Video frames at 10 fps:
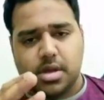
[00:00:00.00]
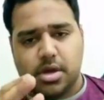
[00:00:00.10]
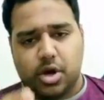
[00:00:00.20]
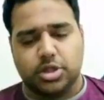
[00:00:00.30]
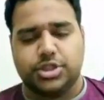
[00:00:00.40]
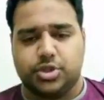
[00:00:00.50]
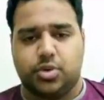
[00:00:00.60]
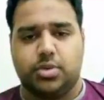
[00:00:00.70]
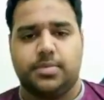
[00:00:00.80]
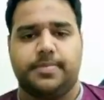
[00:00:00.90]

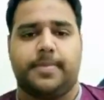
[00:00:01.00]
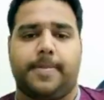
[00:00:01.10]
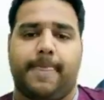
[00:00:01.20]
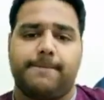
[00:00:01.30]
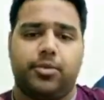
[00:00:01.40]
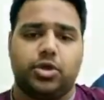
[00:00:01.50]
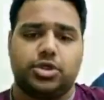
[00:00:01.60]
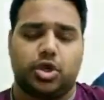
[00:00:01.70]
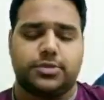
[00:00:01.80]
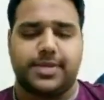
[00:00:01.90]
Also,
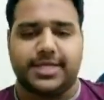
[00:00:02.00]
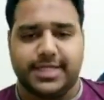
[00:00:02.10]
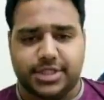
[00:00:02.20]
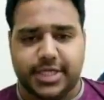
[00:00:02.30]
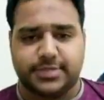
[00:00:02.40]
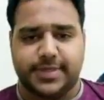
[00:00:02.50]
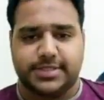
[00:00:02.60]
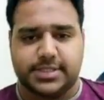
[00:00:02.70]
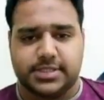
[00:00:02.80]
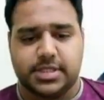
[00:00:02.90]
post-hospitalization
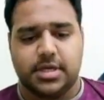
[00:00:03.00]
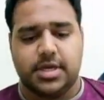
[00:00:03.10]
expenses.